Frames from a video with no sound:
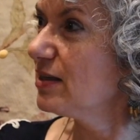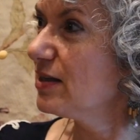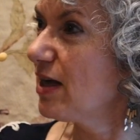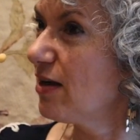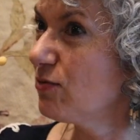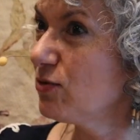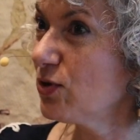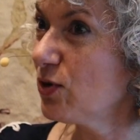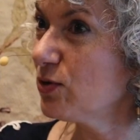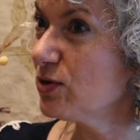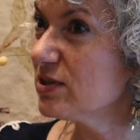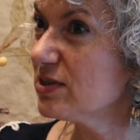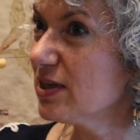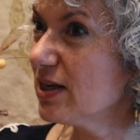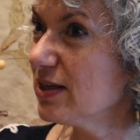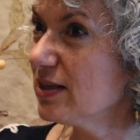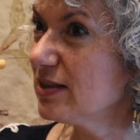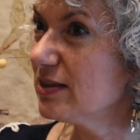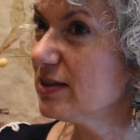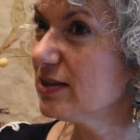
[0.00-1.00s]
Have you noticed
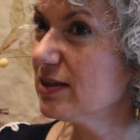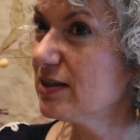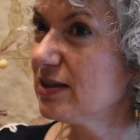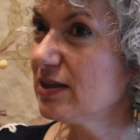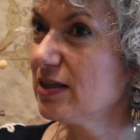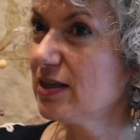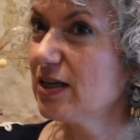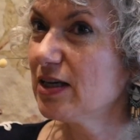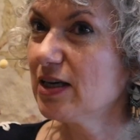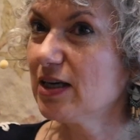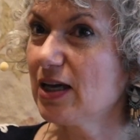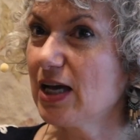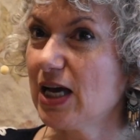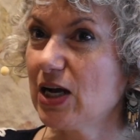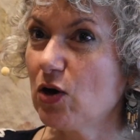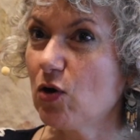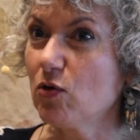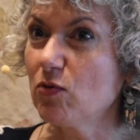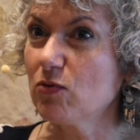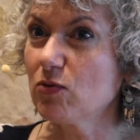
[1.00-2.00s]
that?
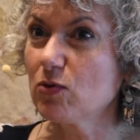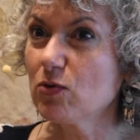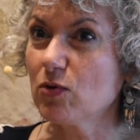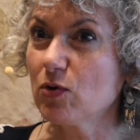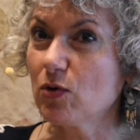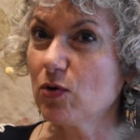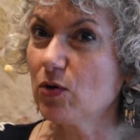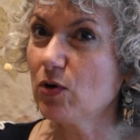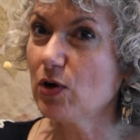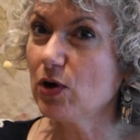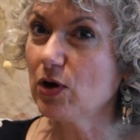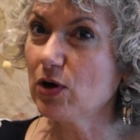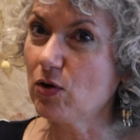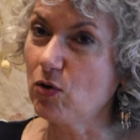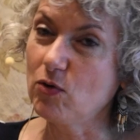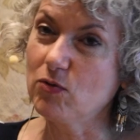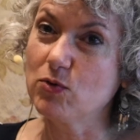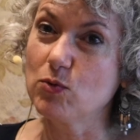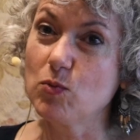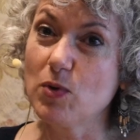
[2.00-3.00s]
And
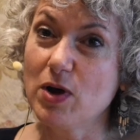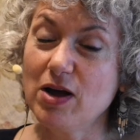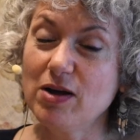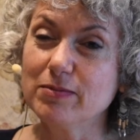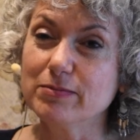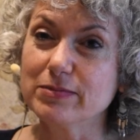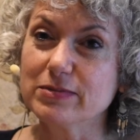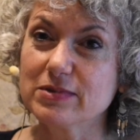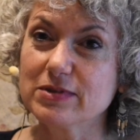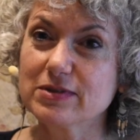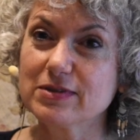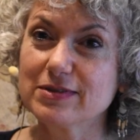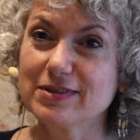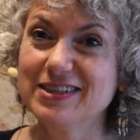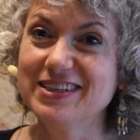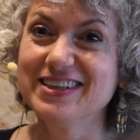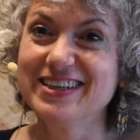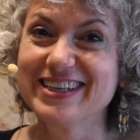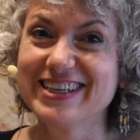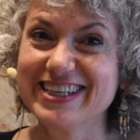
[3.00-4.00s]
overwhelmed.
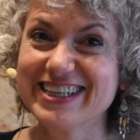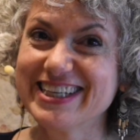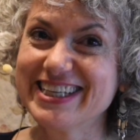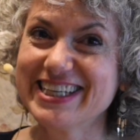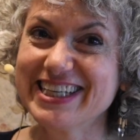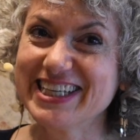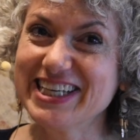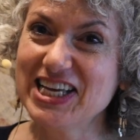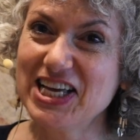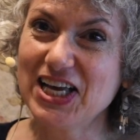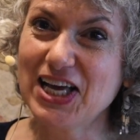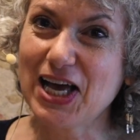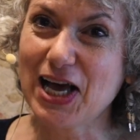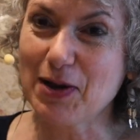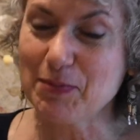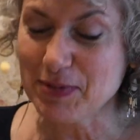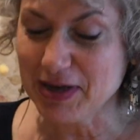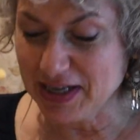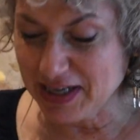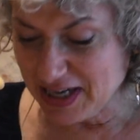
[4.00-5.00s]

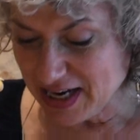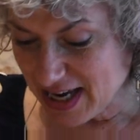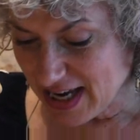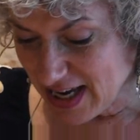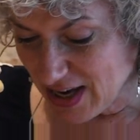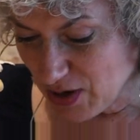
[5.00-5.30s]
I mean,